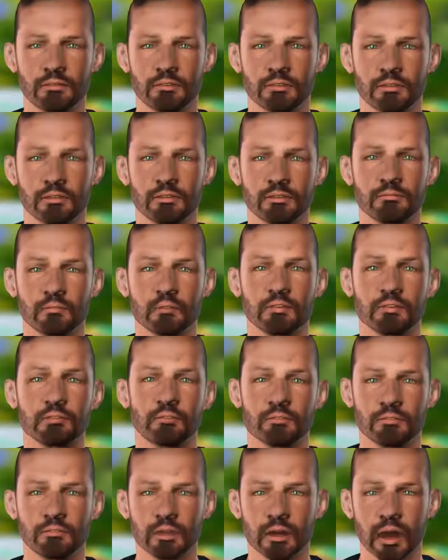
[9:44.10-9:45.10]
the people
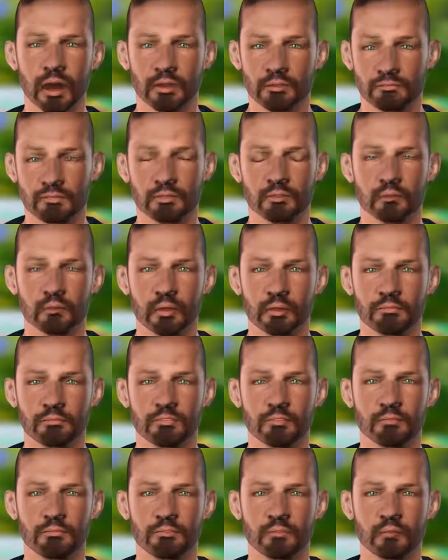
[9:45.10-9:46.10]
actually memorize the
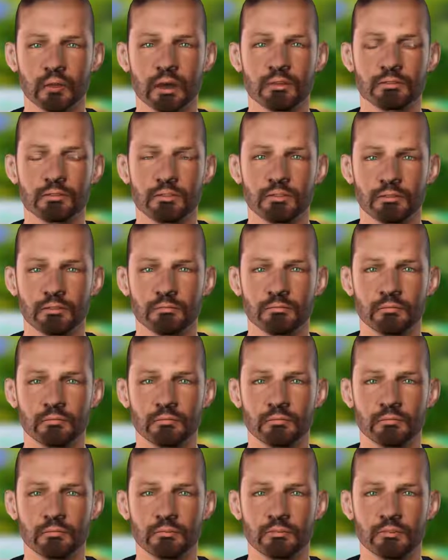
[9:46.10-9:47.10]
Quran. So no one can actually
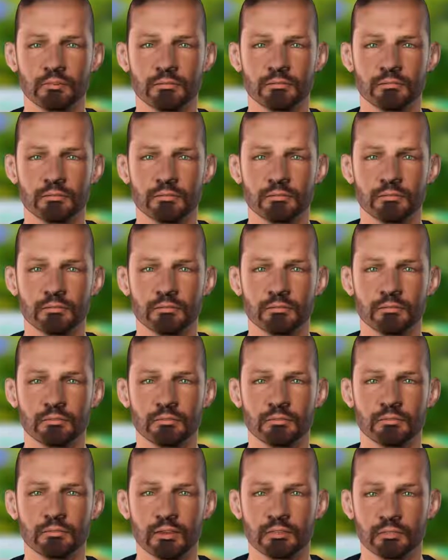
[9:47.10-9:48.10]
defy that.
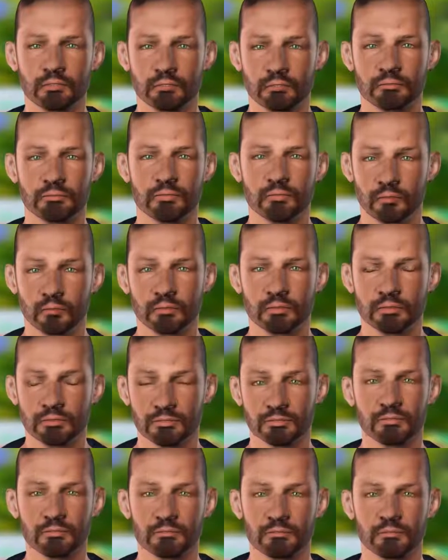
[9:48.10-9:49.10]
The actual
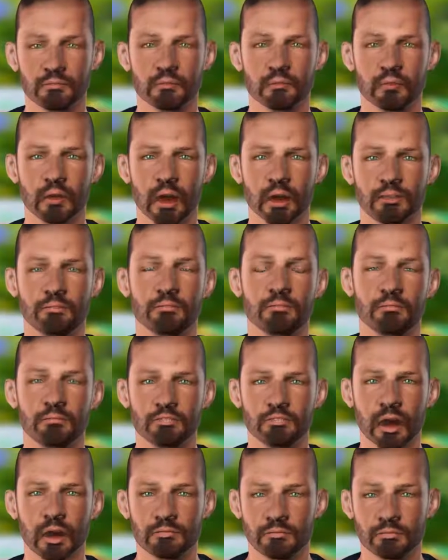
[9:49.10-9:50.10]
miracle of the Quran in
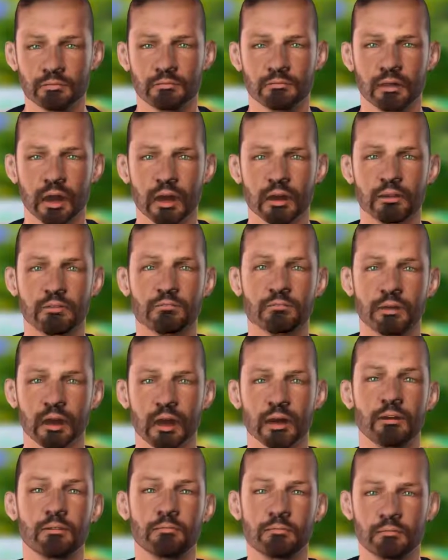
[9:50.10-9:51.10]
itself, that has
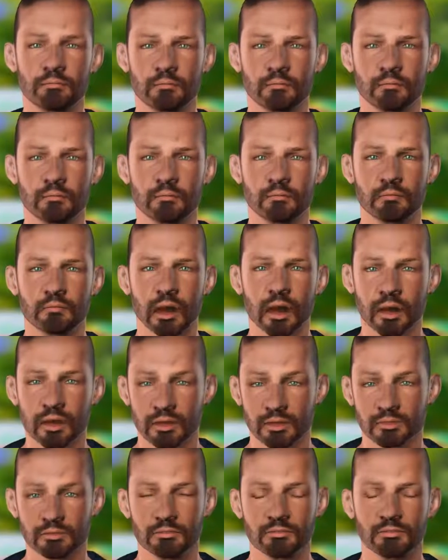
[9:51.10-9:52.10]
the
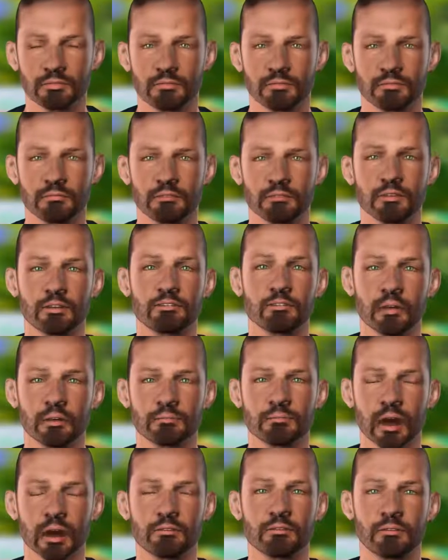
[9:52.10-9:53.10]
news
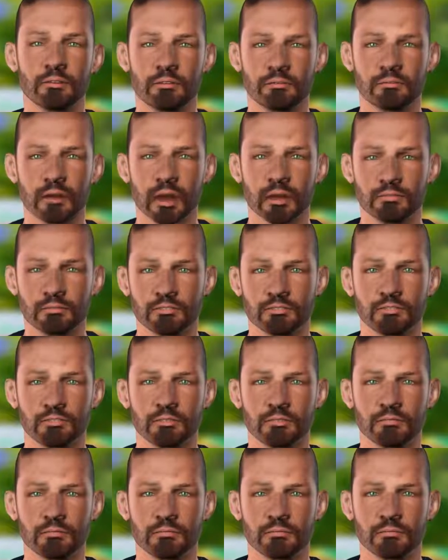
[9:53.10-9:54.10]
from what the
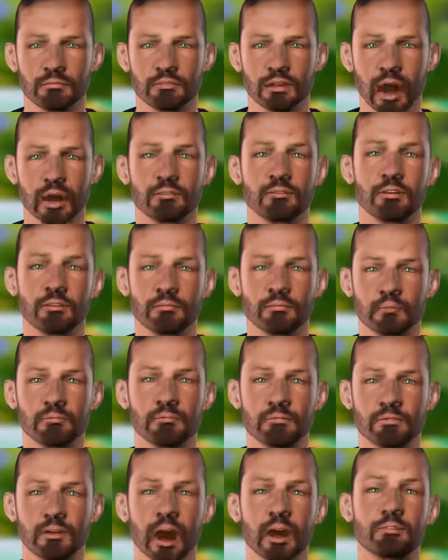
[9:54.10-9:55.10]
past, how to
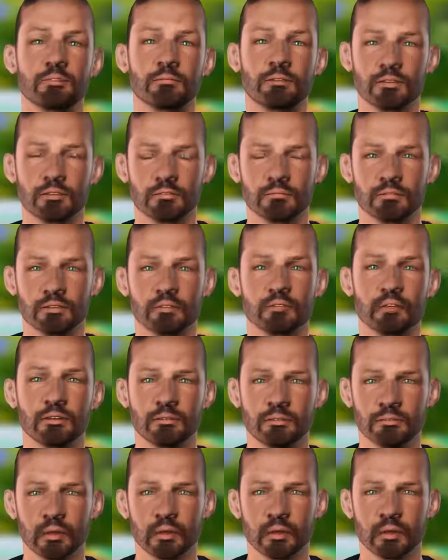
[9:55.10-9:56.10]
live your life in the
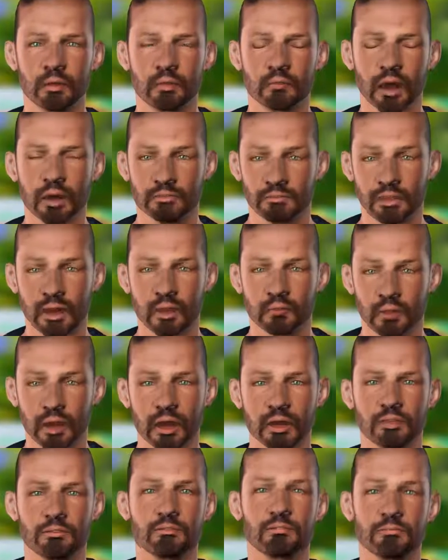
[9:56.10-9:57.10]
present, and what will
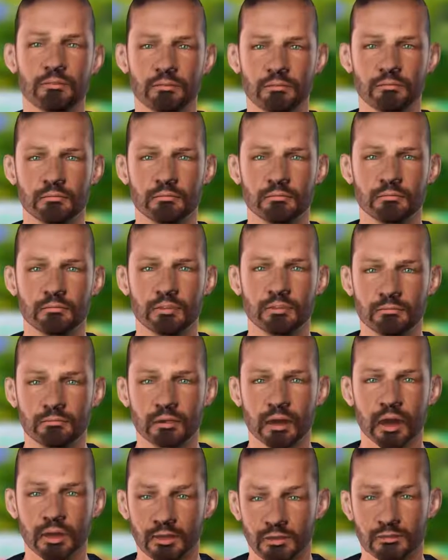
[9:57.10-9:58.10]
come
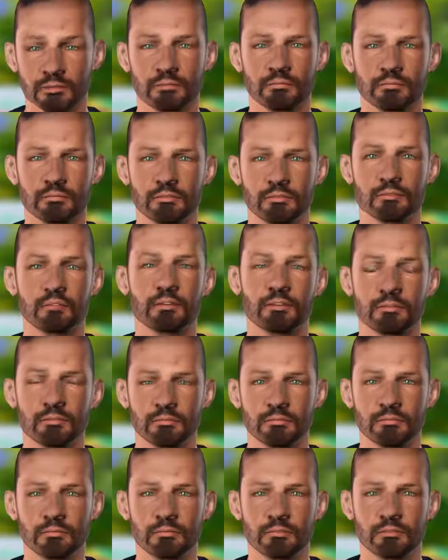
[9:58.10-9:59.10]
in the
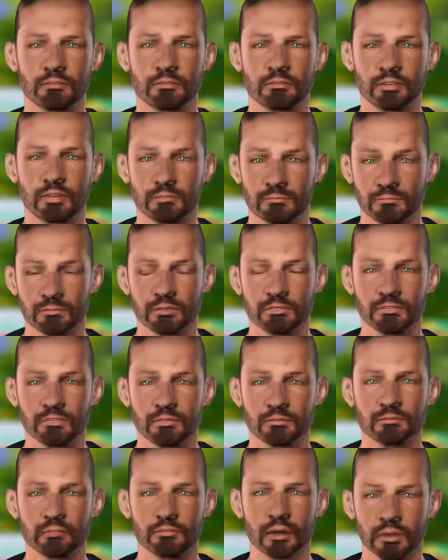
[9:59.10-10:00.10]
future. And that
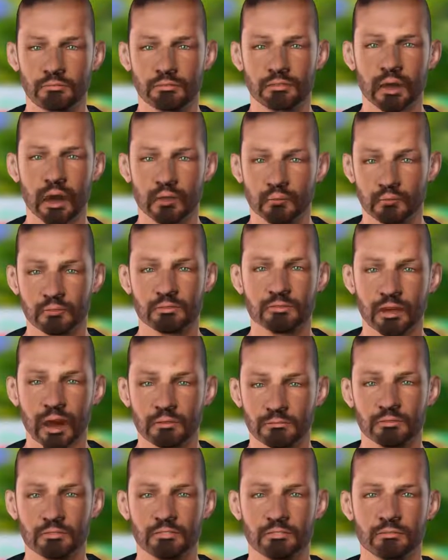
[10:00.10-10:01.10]
message we talked about, the
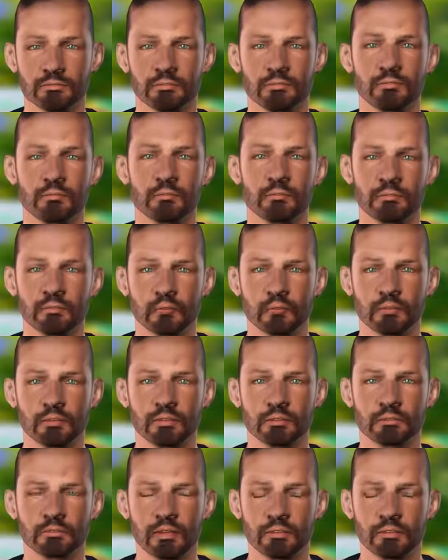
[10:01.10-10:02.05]
oneness of God Almighty, is